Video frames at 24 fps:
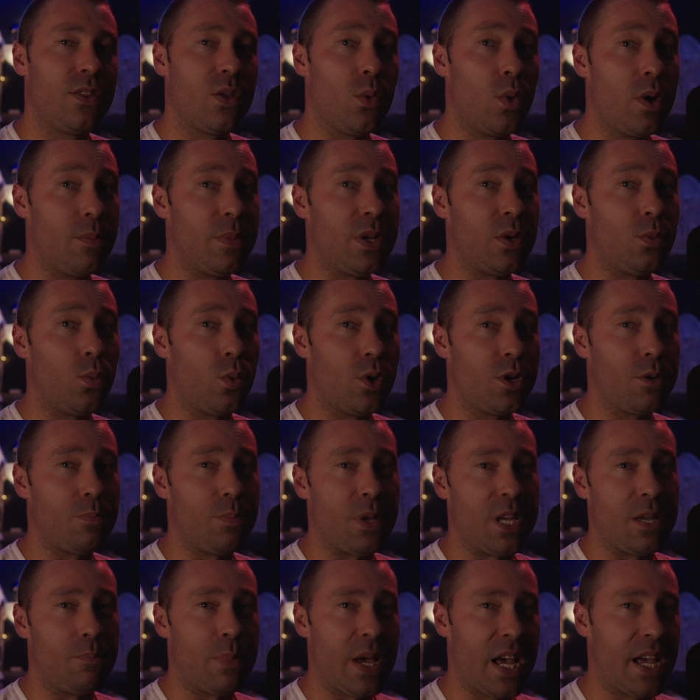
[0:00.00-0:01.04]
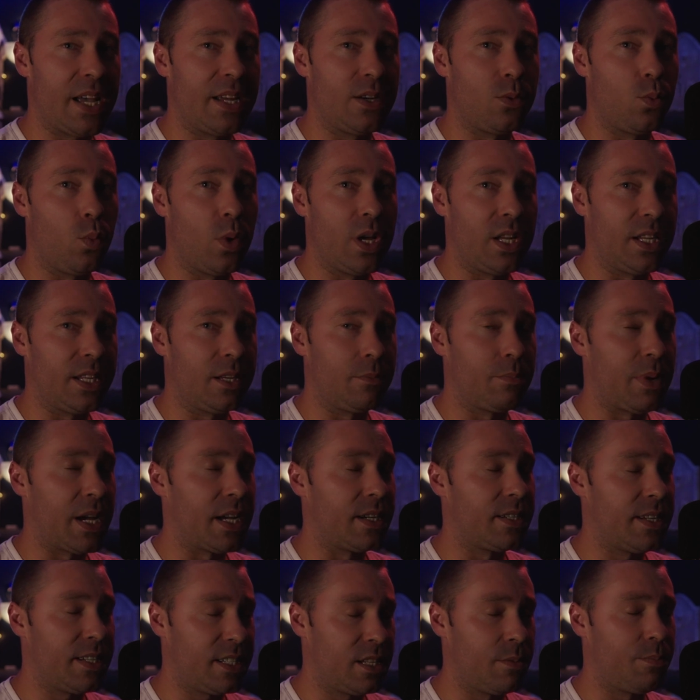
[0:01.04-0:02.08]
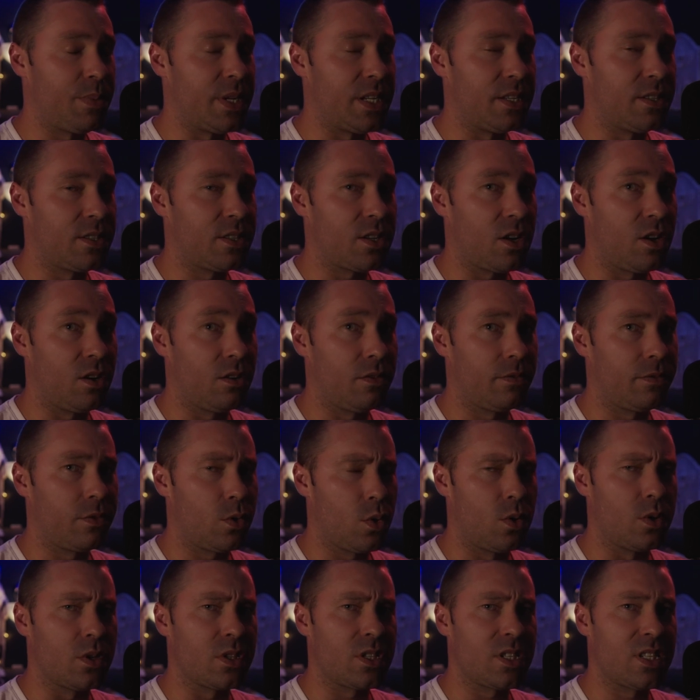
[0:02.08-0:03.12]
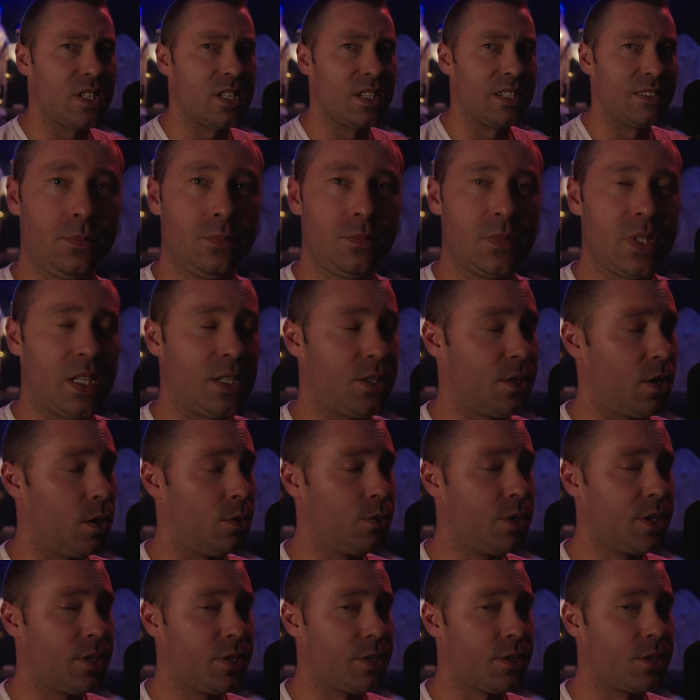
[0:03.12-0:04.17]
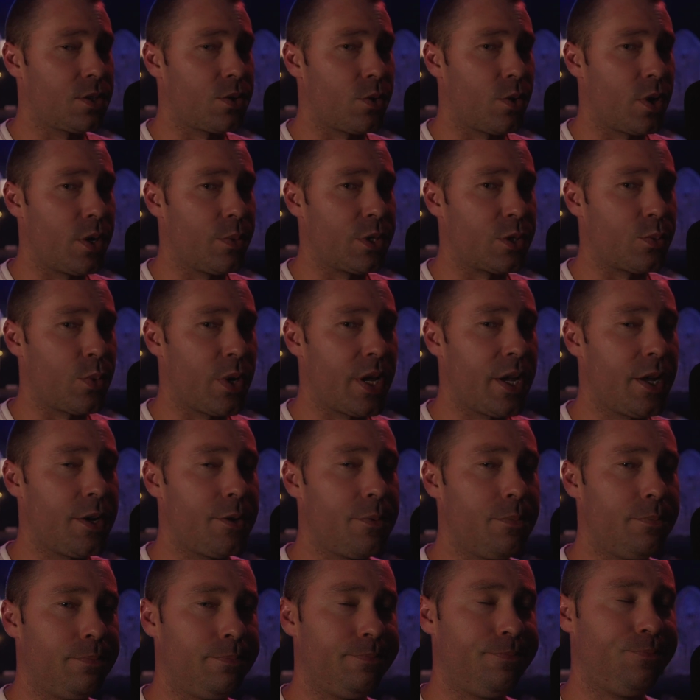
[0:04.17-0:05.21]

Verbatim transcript: The women would be paid willing participants, of course. I told you this story was weird.